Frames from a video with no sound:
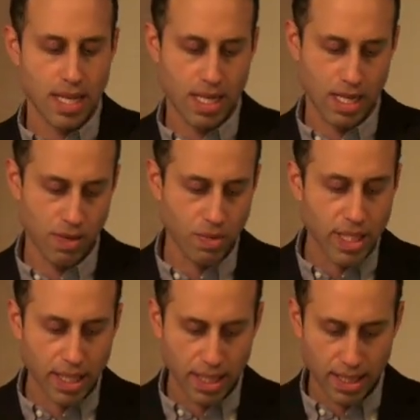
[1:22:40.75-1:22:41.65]
uh,
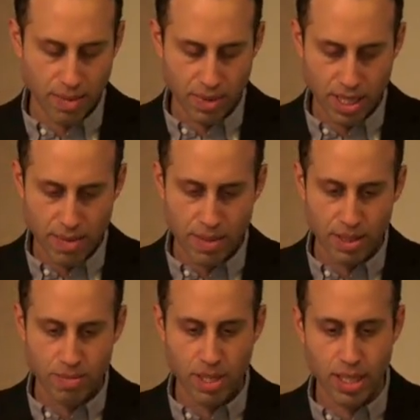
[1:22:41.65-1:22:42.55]
recently someone
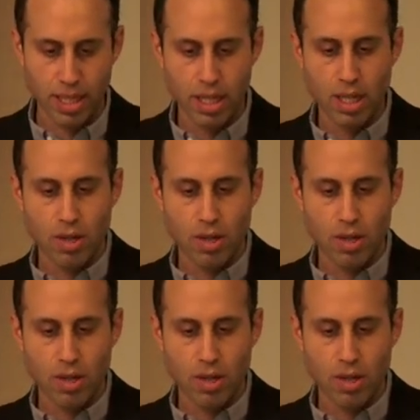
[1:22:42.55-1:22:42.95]
emailed me